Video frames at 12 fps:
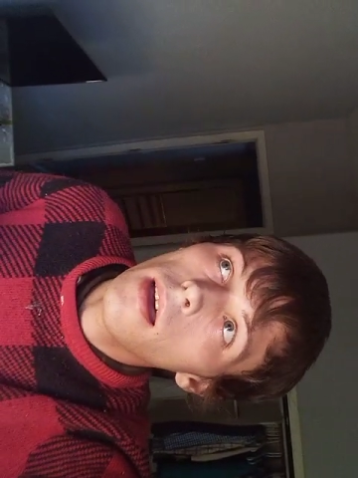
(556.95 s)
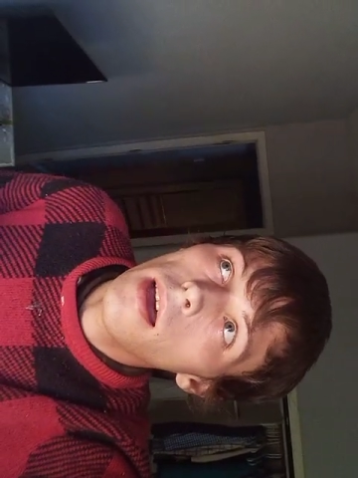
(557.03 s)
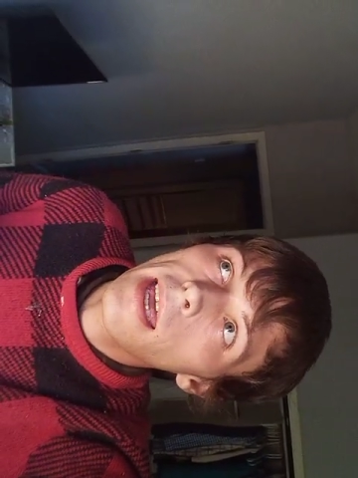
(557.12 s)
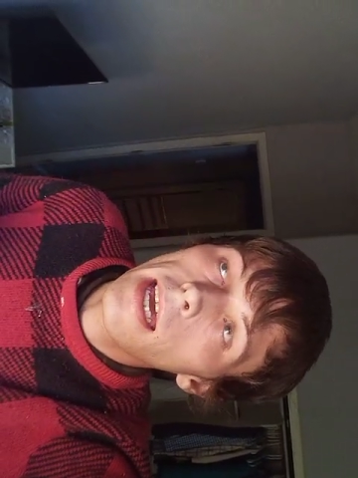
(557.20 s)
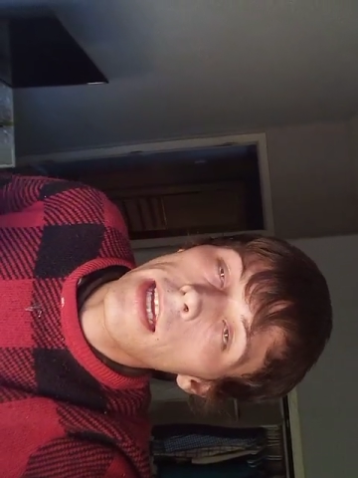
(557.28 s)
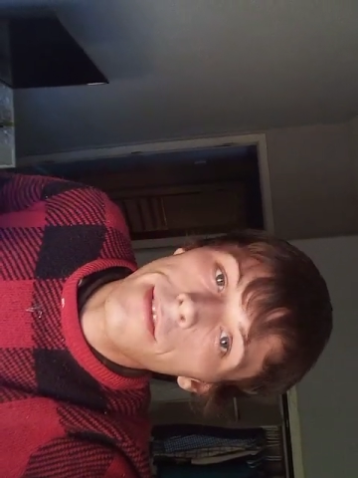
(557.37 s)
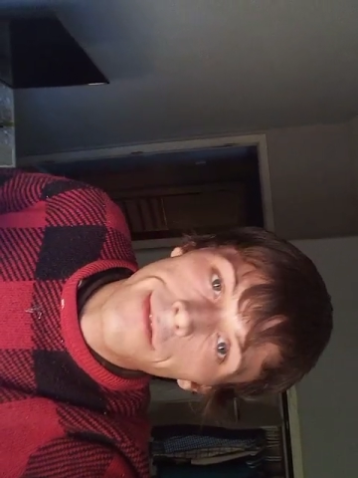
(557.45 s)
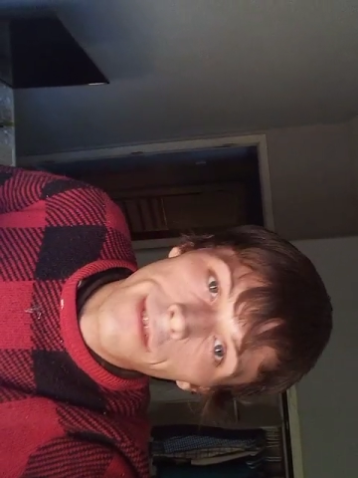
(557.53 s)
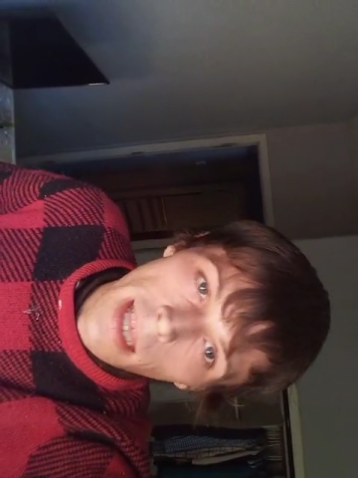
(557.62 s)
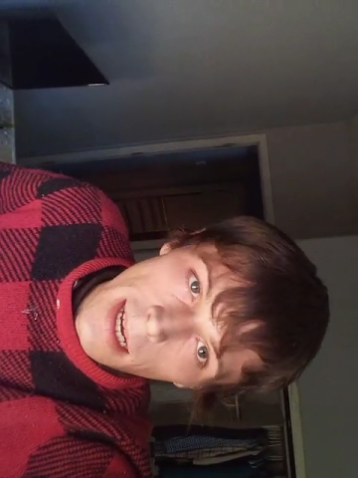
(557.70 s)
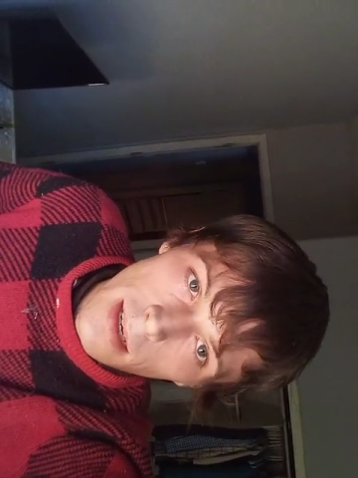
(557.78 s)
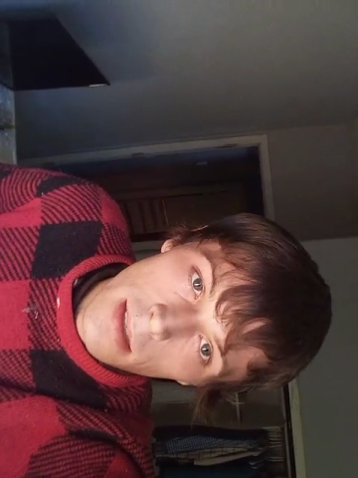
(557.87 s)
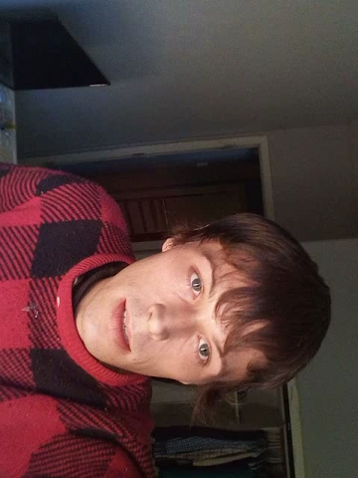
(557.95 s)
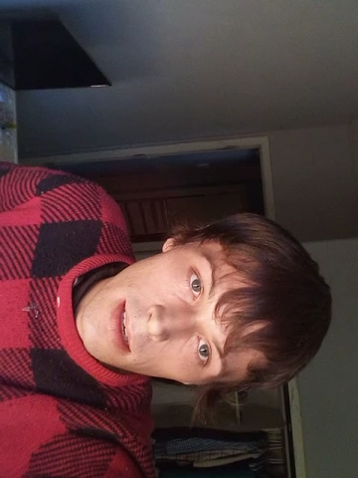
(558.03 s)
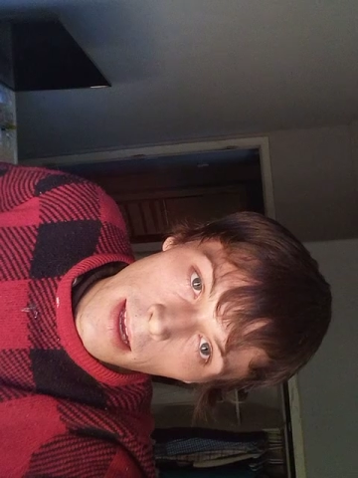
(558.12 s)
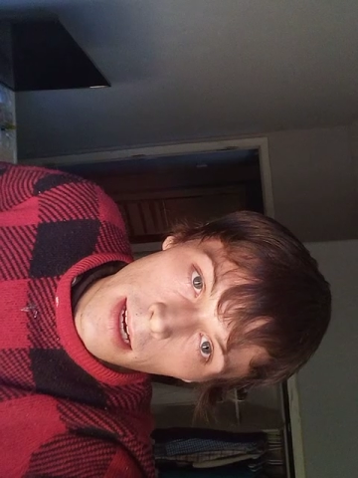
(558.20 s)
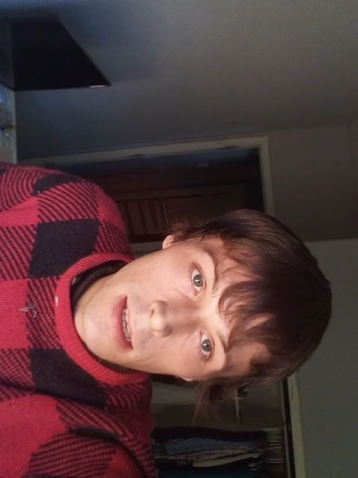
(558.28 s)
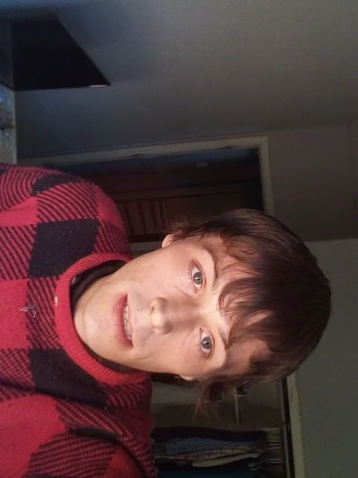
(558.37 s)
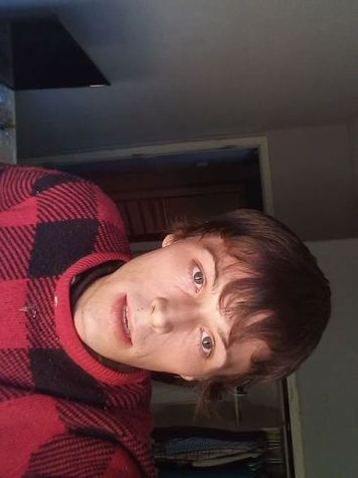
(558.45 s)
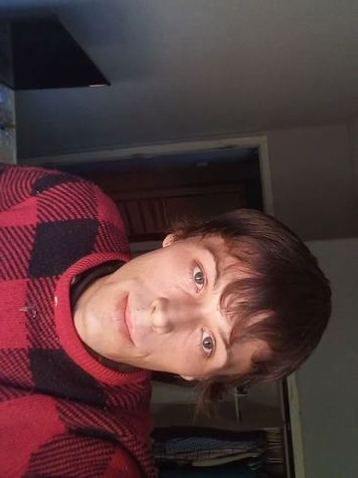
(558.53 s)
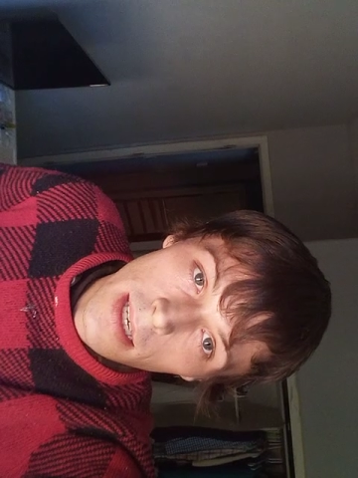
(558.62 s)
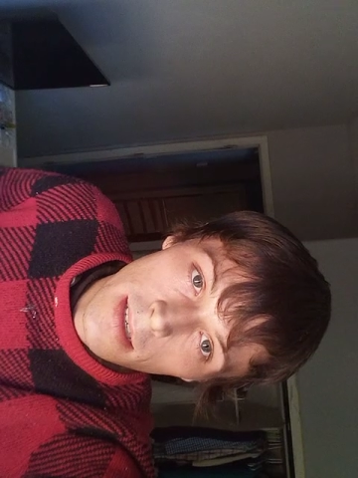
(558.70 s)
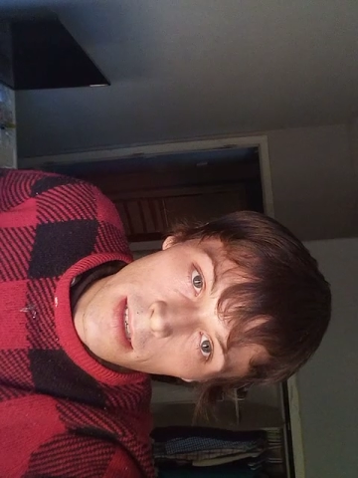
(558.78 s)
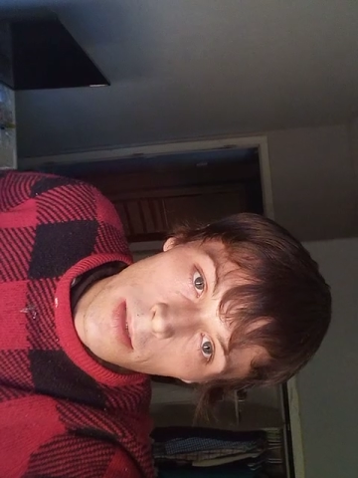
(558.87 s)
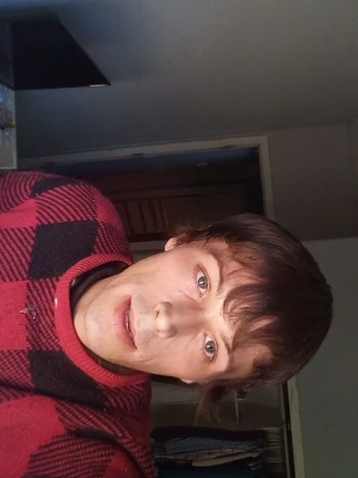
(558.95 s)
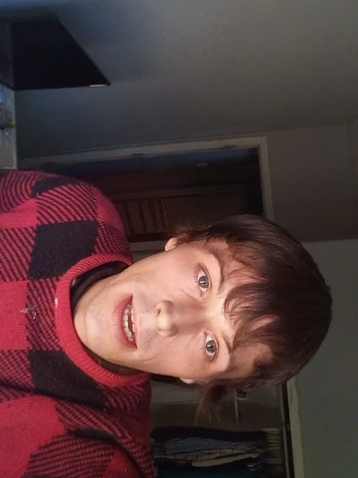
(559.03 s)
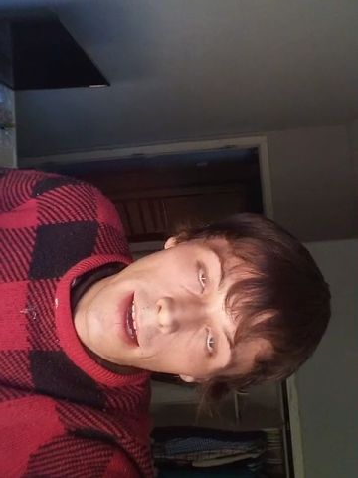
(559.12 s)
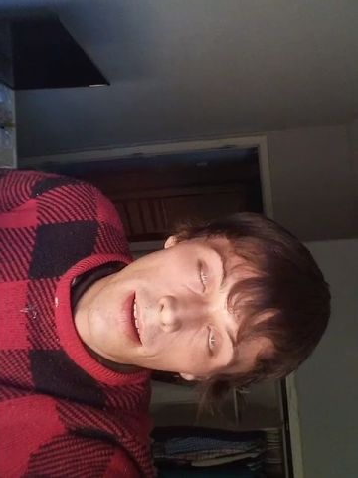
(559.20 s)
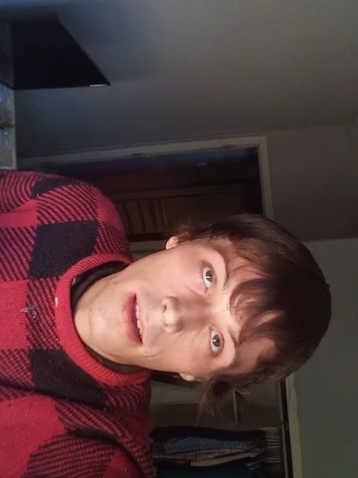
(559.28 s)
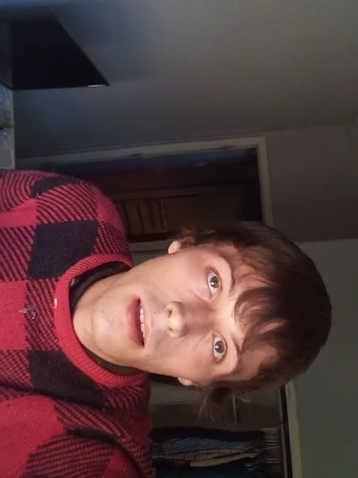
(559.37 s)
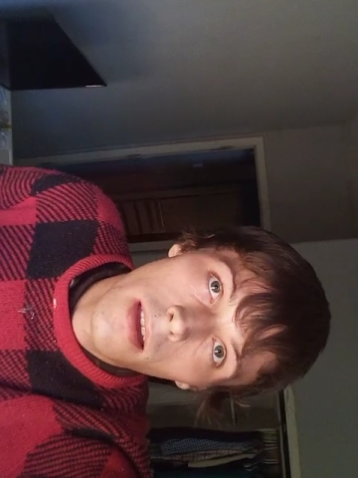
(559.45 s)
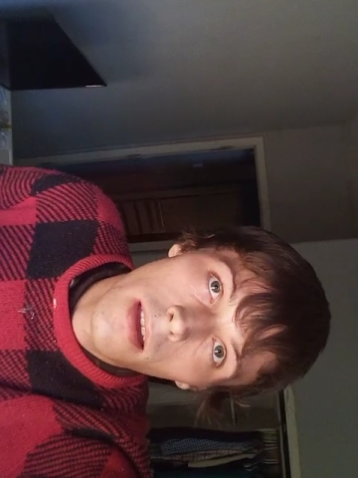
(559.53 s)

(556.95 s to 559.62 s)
I had to flex to kind of see my six-pack.